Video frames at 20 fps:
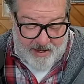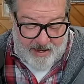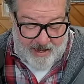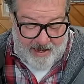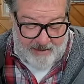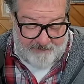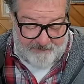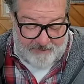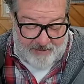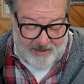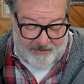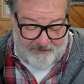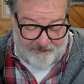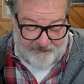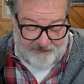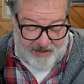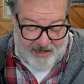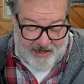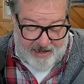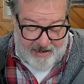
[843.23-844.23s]
I have made
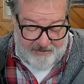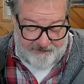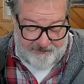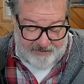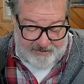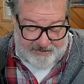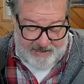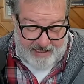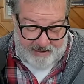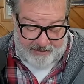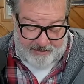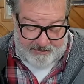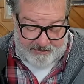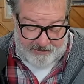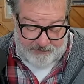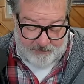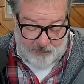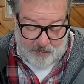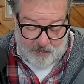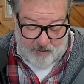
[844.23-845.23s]
5
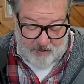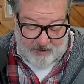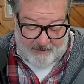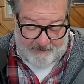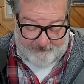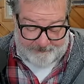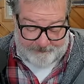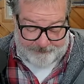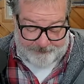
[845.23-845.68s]
talents more.